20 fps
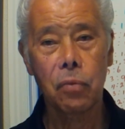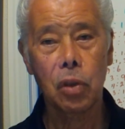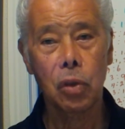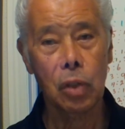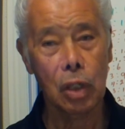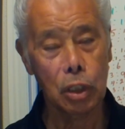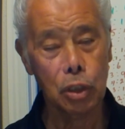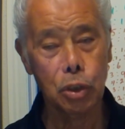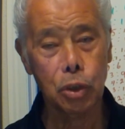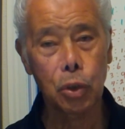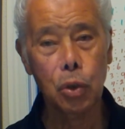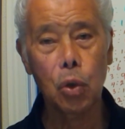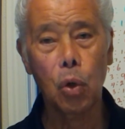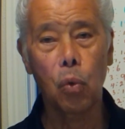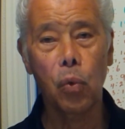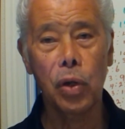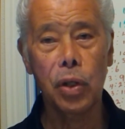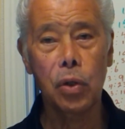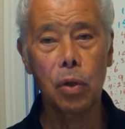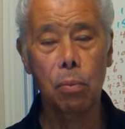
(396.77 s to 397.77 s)
That's true.
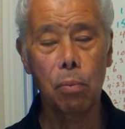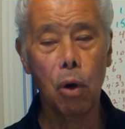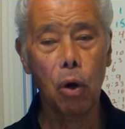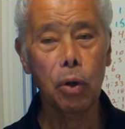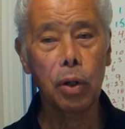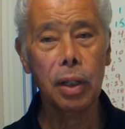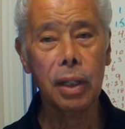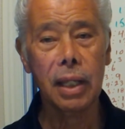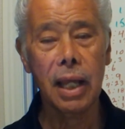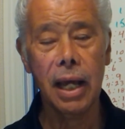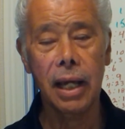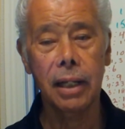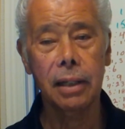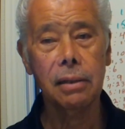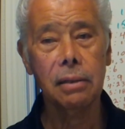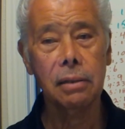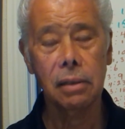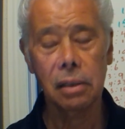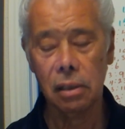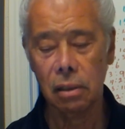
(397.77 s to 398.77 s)
When you're born
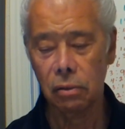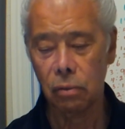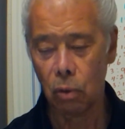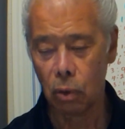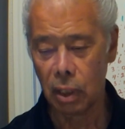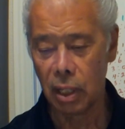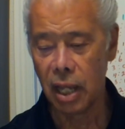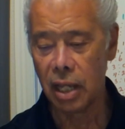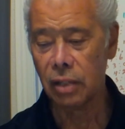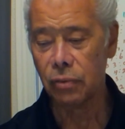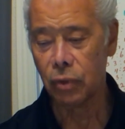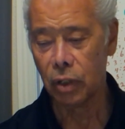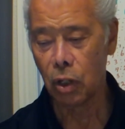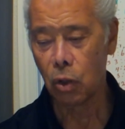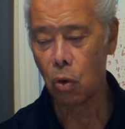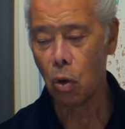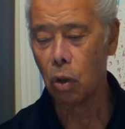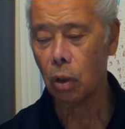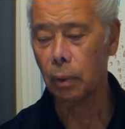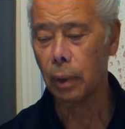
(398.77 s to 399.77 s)
again, okay, that's what they
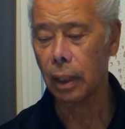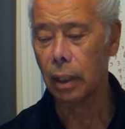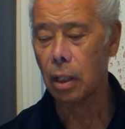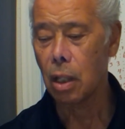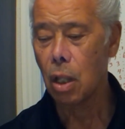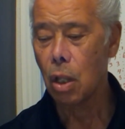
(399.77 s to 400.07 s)
call it.